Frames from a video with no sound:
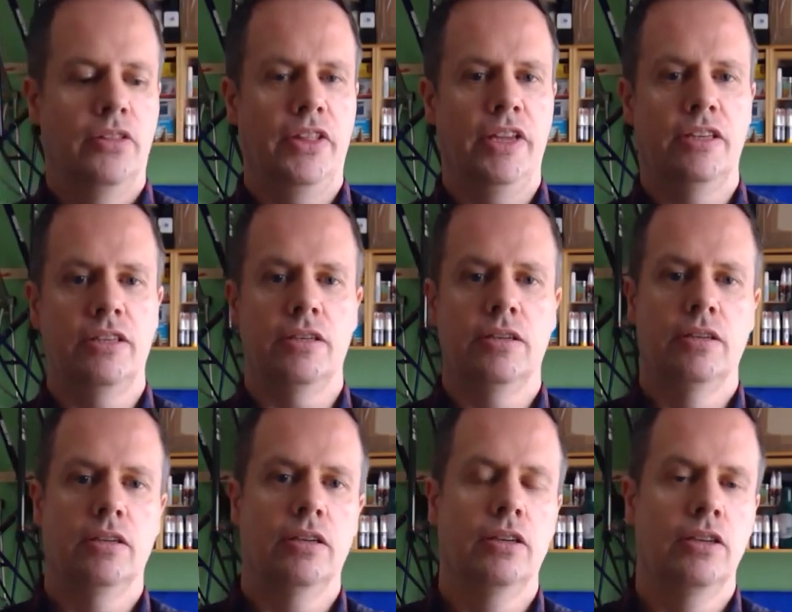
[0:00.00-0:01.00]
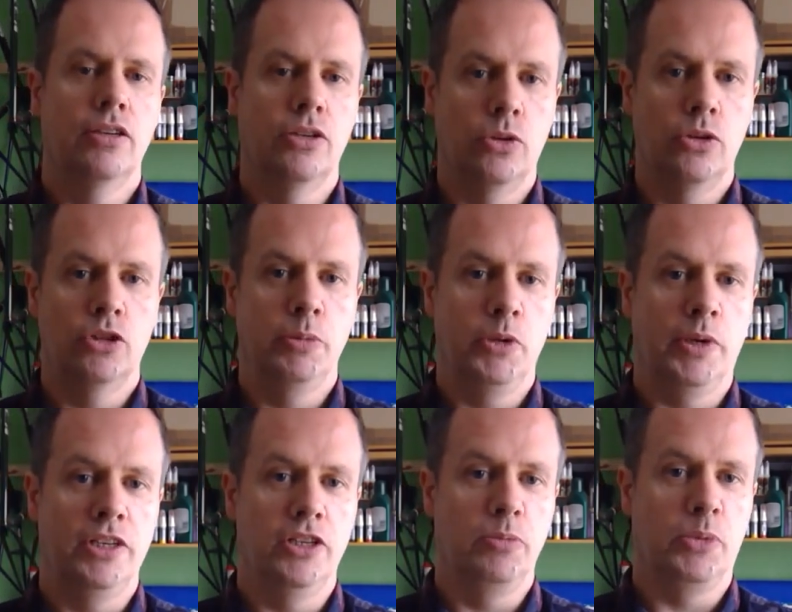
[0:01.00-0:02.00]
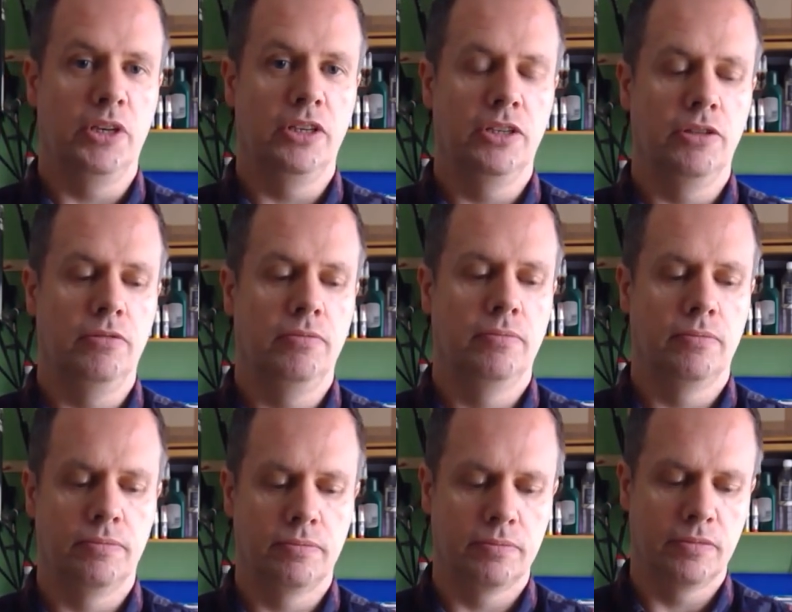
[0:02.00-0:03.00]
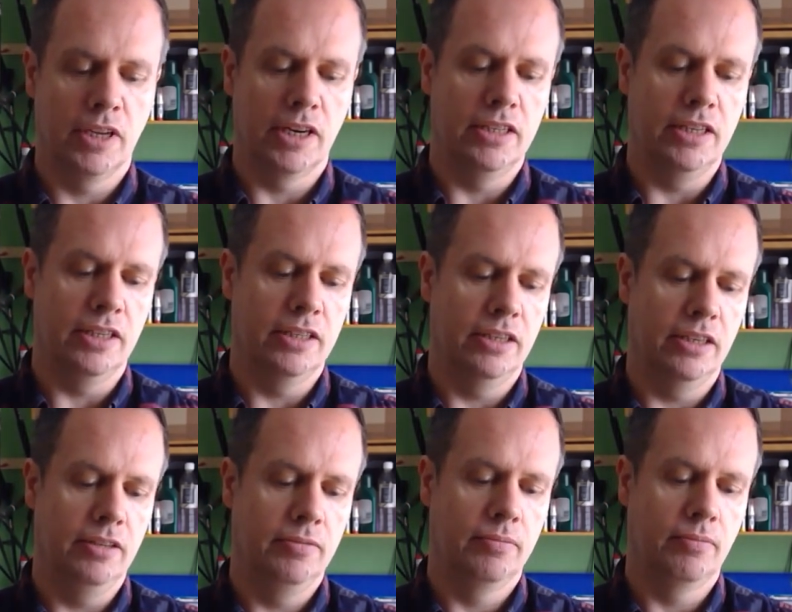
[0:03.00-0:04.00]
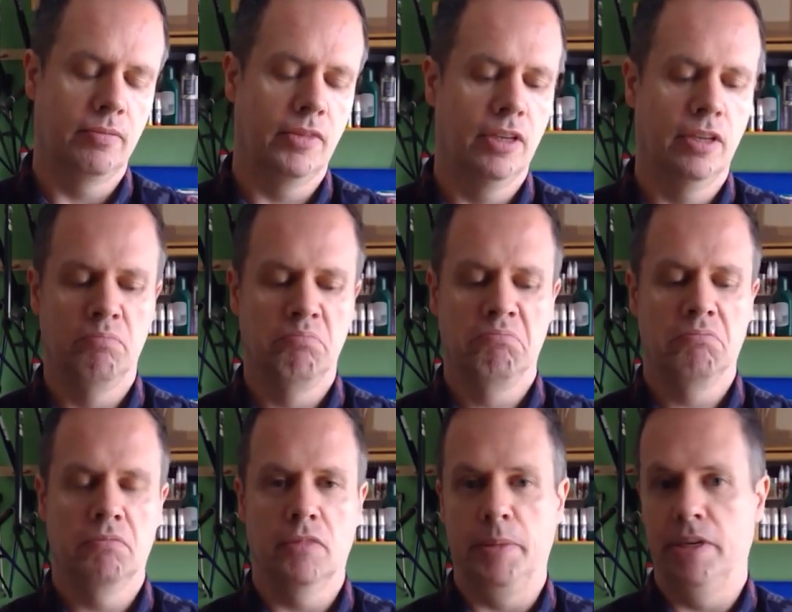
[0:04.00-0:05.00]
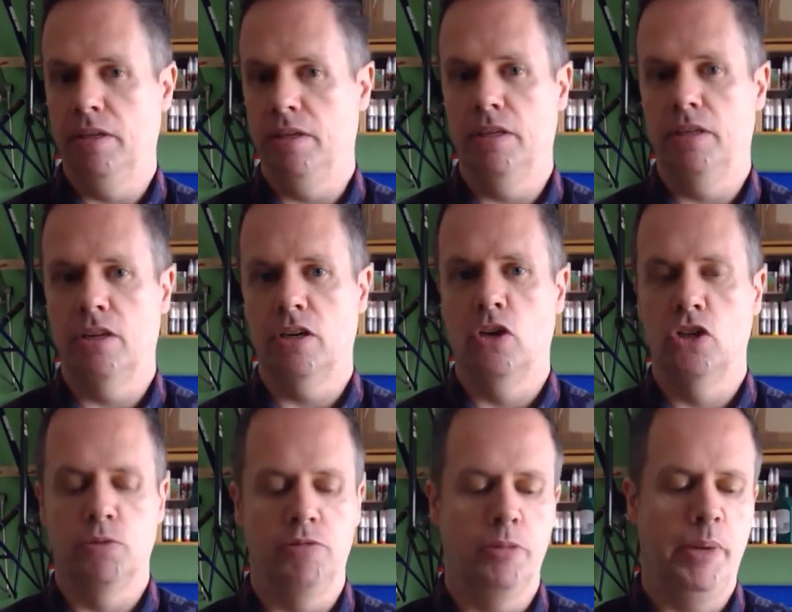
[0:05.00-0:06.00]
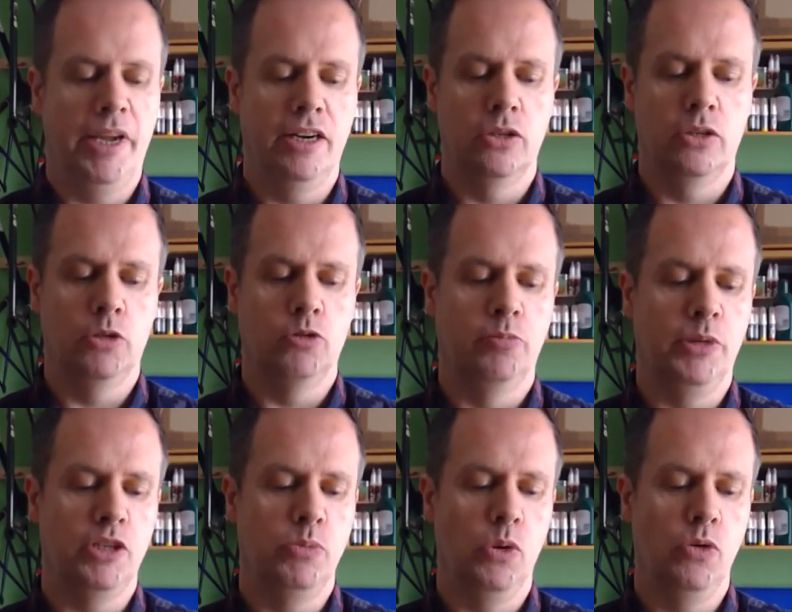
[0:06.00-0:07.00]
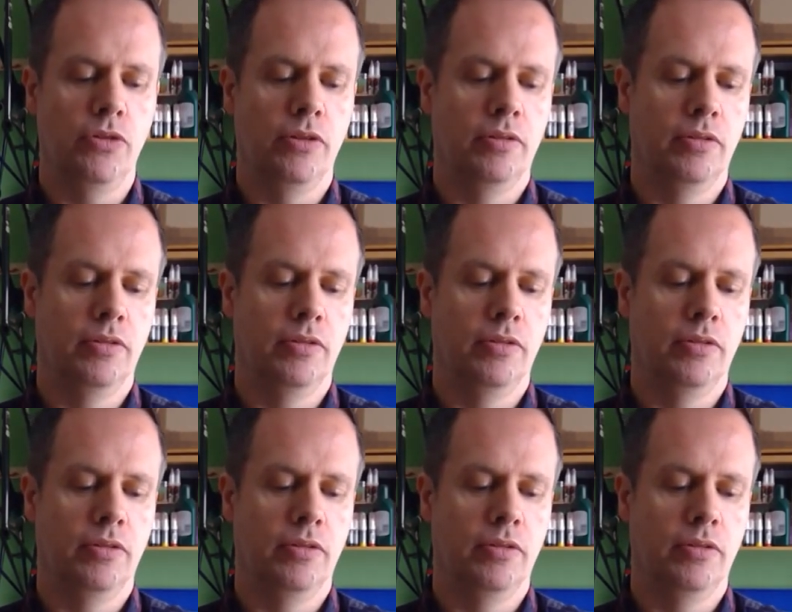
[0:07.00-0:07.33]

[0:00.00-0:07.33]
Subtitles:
This should also be 22.2, and as you can see, I mean it's clogged up with paint, so this won't be smooth,